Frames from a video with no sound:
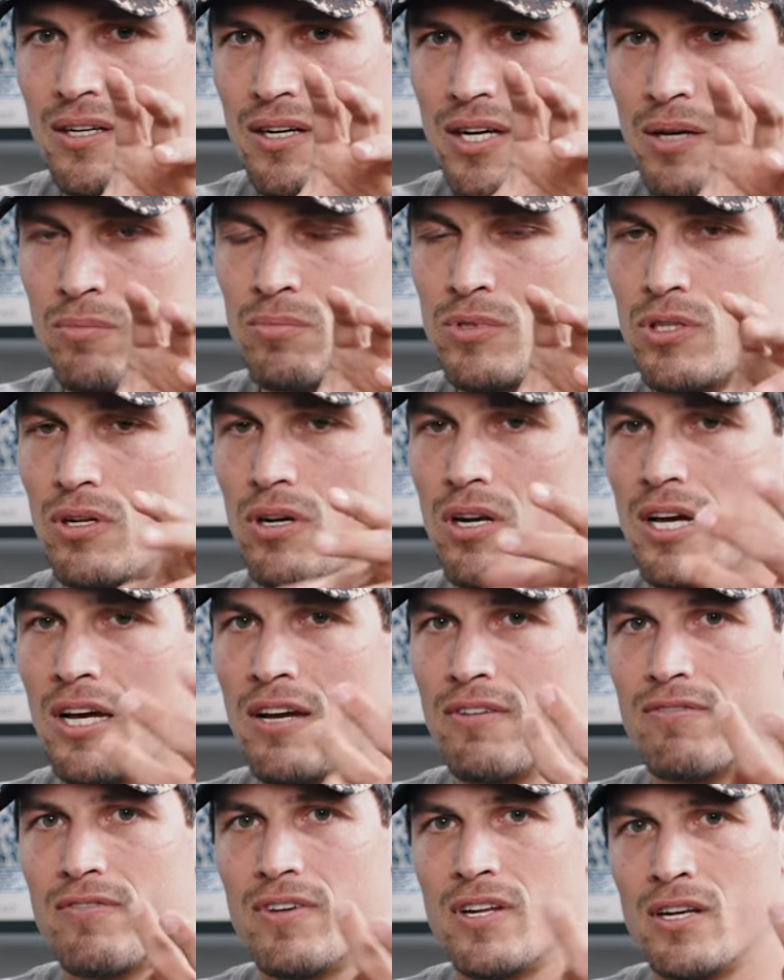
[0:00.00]
come to
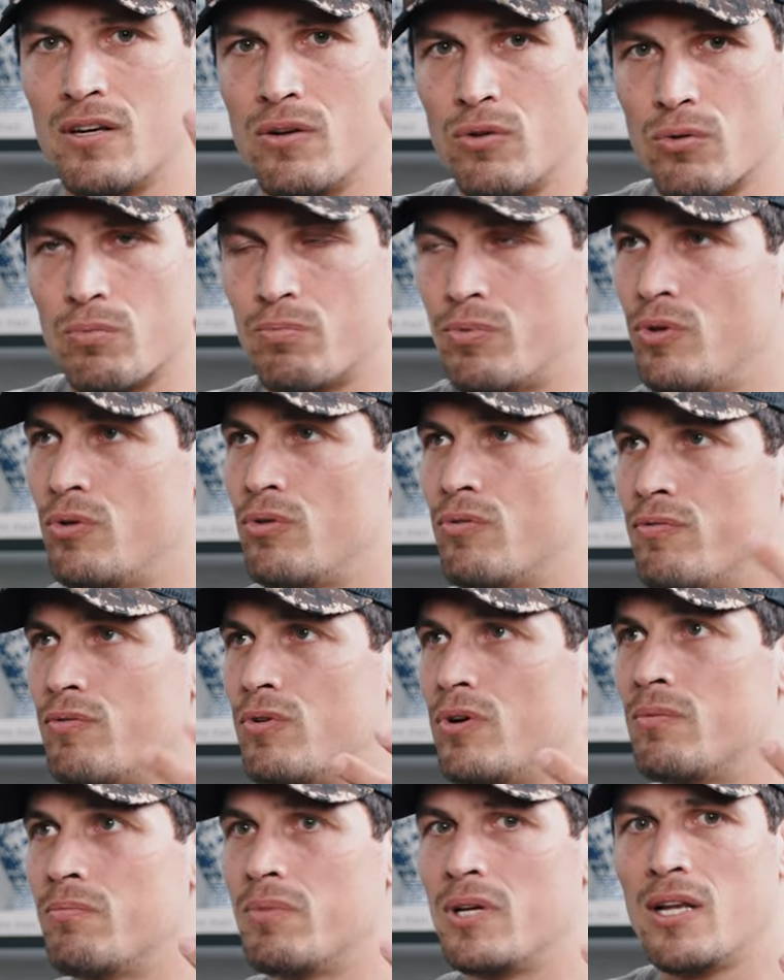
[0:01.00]
life and look
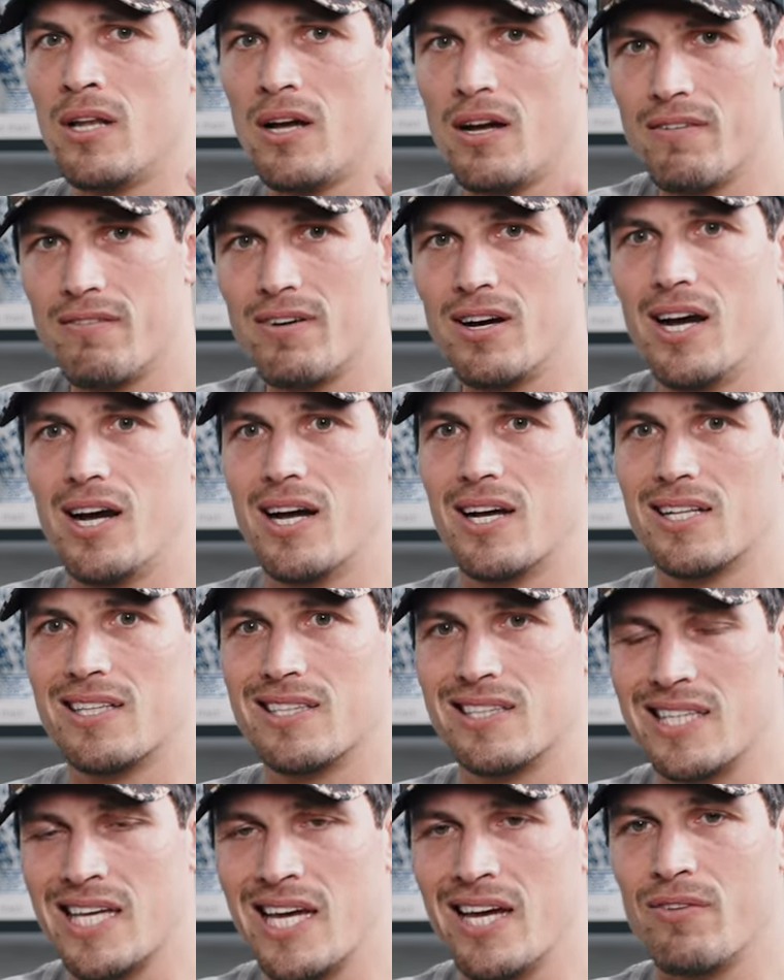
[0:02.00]
beautiful and be like, oh,
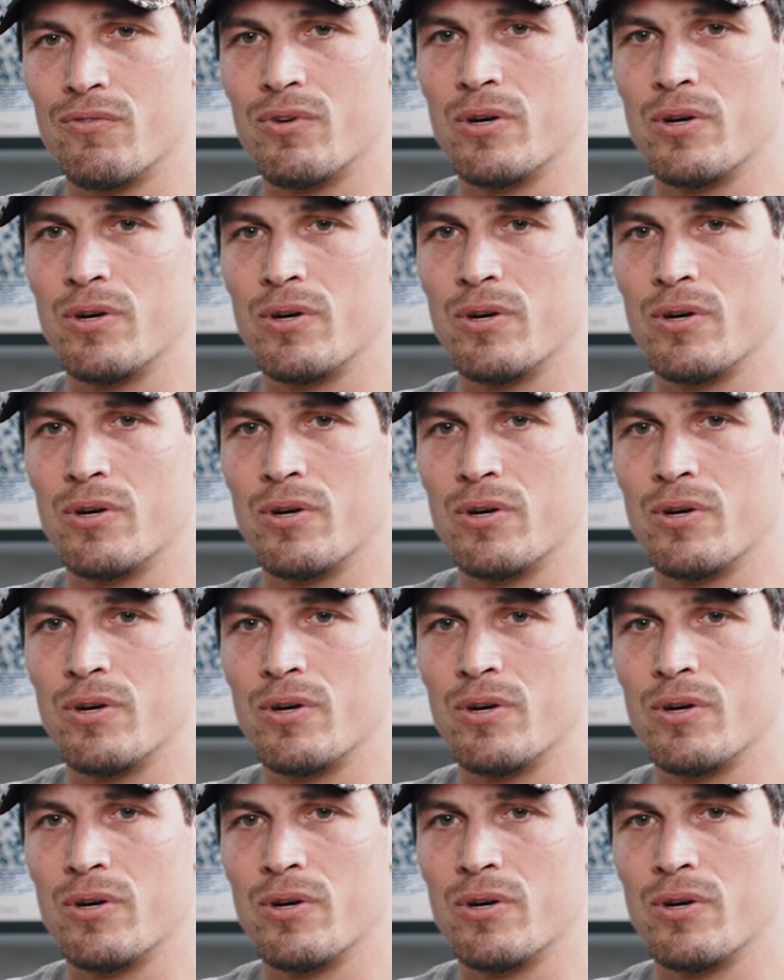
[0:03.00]
that yeah.